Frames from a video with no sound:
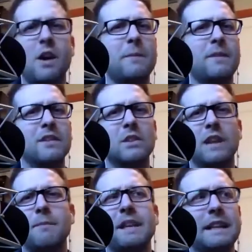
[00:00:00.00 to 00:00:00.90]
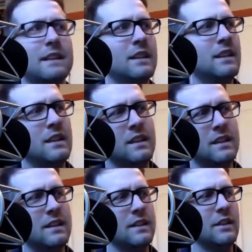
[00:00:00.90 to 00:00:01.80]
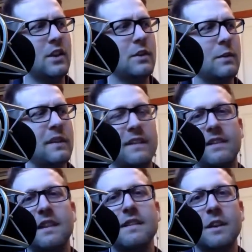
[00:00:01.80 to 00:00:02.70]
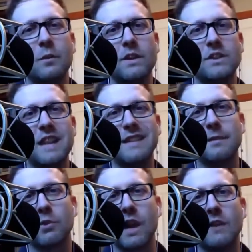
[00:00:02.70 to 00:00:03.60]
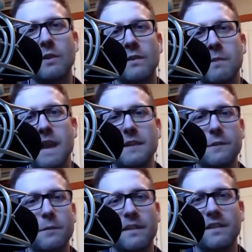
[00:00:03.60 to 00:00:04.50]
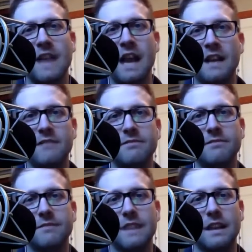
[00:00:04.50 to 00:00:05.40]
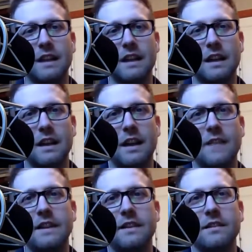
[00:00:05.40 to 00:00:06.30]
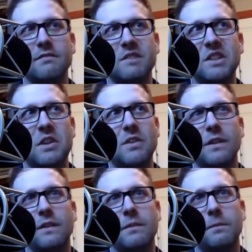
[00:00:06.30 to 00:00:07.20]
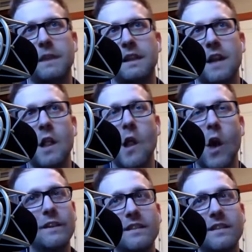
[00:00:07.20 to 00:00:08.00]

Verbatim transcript: no absolutely i mean you know there was a season in which daily bread was manna from the sky uh, and then you know there's been a long